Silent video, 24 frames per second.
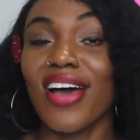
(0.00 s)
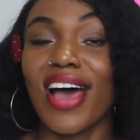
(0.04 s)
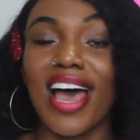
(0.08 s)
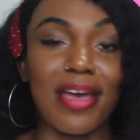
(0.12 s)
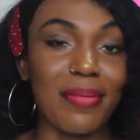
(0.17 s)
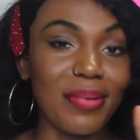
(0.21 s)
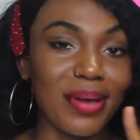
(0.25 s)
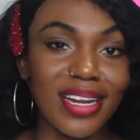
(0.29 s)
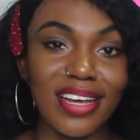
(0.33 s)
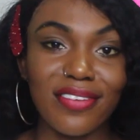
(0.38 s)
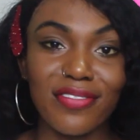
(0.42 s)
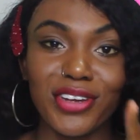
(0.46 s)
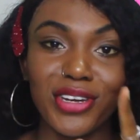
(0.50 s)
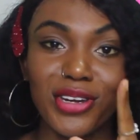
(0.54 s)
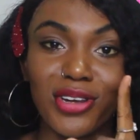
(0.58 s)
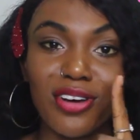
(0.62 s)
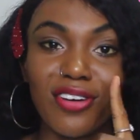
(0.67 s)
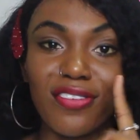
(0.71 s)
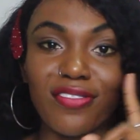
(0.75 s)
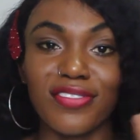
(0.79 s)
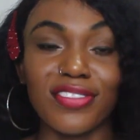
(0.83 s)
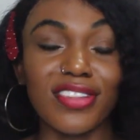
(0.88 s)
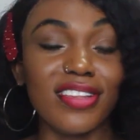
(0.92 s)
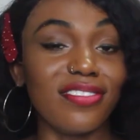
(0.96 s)
I made a
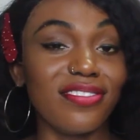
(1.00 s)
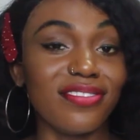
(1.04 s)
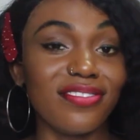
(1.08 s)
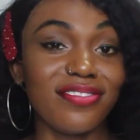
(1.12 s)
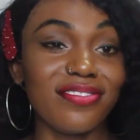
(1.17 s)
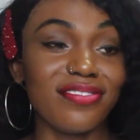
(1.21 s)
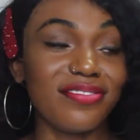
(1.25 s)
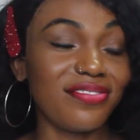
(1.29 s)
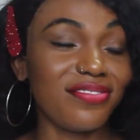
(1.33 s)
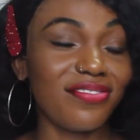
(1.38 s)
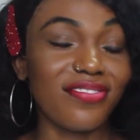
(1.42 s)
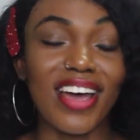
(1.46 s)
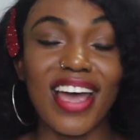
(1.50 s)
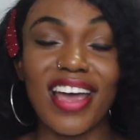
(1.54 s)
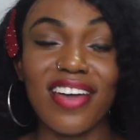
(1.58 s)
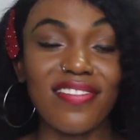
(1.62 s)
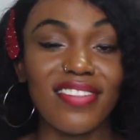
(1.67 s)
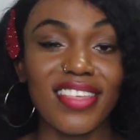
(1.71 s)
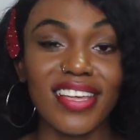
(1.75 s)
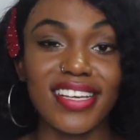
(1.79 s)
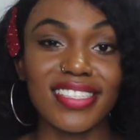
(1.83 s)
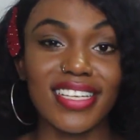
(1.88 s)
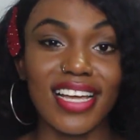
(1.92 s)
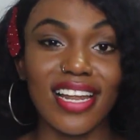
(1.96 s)
video of the
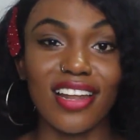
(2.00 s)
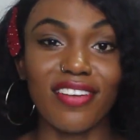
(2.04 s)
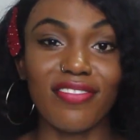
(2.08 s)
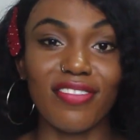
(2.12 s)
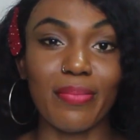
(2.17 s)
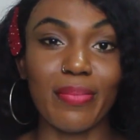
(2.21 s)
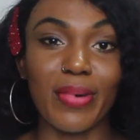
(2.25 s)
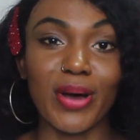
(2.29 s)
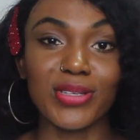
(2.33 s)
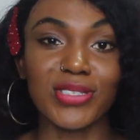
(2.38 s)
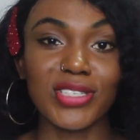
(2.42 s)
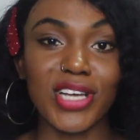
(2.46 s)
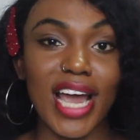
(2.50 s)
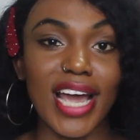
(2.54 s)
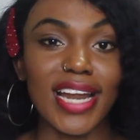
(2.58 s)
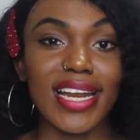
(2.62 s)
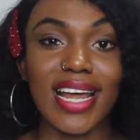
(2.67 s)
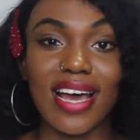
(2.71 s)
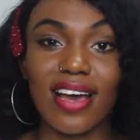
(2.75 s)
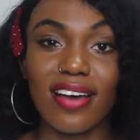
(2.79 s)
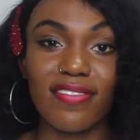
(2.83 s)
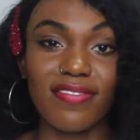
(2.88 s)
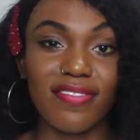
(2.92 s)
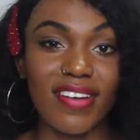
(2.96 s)
5 things I love about
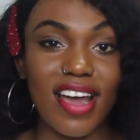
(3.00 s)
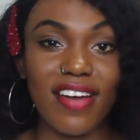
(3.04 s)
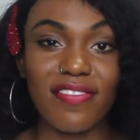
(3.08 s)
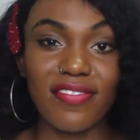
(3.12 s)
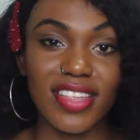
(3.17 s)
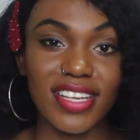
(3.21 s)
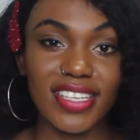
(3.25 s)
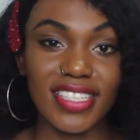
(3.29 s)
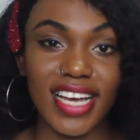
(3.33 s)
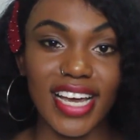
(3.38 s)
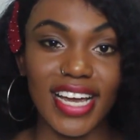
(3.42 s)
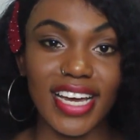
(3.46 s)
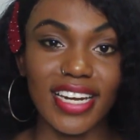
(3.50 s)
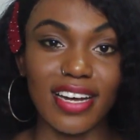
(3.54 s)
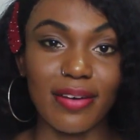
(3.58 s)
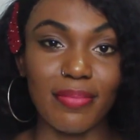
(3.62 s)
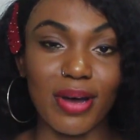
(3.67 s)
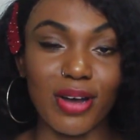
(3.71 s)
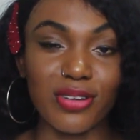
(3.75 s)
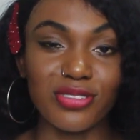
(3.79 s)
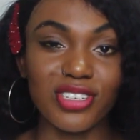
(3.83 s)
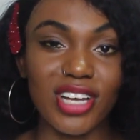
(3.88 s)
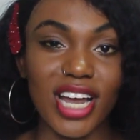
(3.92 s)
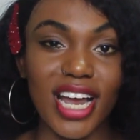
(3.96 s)
China, 5 things I hate
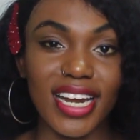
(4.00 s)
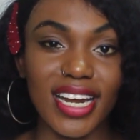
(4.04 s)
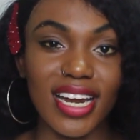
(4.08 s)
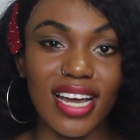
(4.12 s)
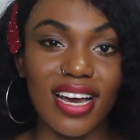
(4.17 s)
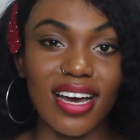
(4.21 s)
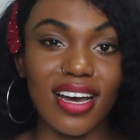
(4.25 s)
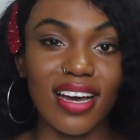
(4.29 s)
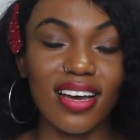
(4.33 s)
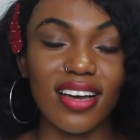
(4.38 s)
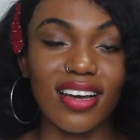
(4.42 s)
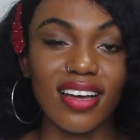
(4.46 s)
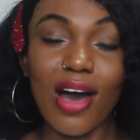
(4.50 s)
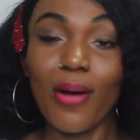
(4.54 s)
about China.